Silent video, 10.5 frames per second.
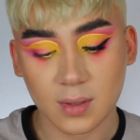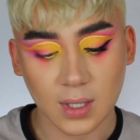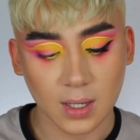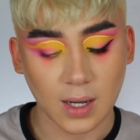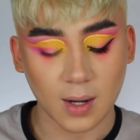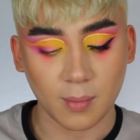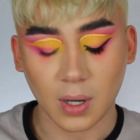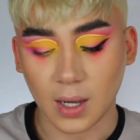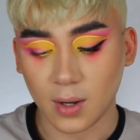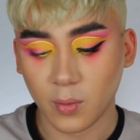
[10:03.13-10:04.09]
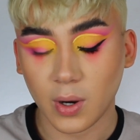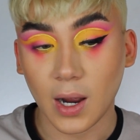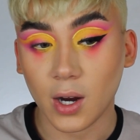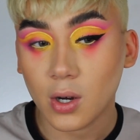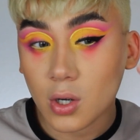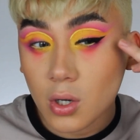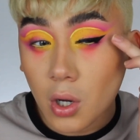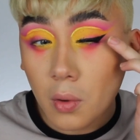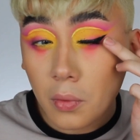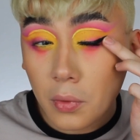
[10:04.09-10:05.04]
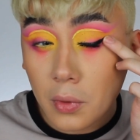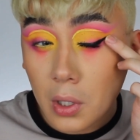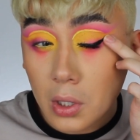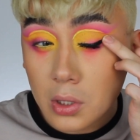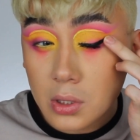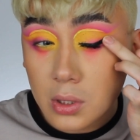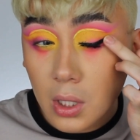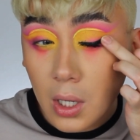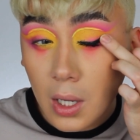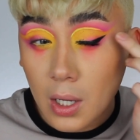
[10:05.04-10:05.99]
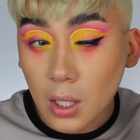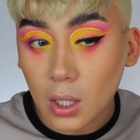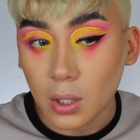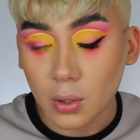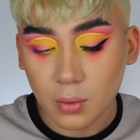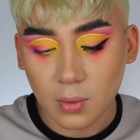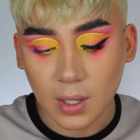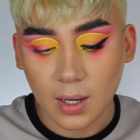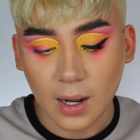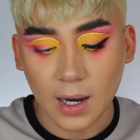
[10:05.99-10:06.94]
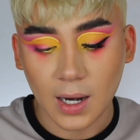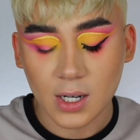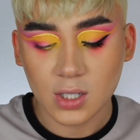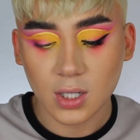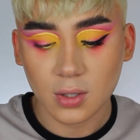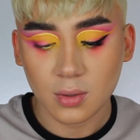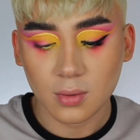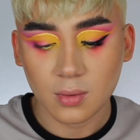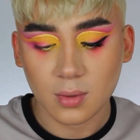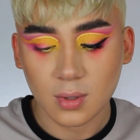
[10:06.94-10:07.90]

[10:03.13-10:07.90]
it's like not applying well. I don't think this is like a glue, like an eyelash glue